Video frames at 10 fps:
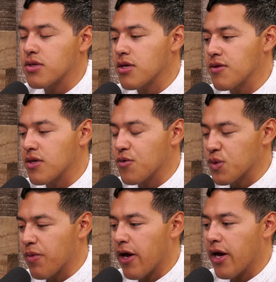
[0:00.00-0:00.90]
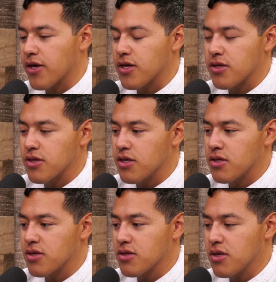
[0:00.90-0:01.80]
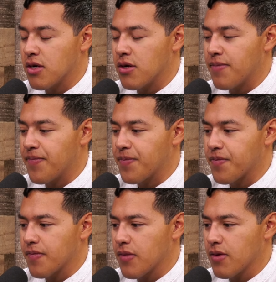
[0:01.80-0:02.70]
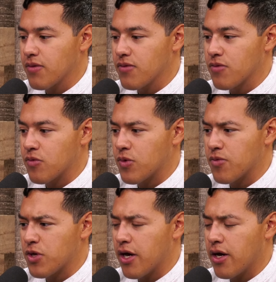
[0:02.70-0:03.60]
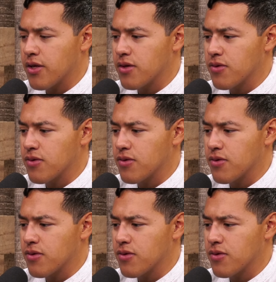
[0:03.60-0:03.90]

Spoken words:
he was back and we got,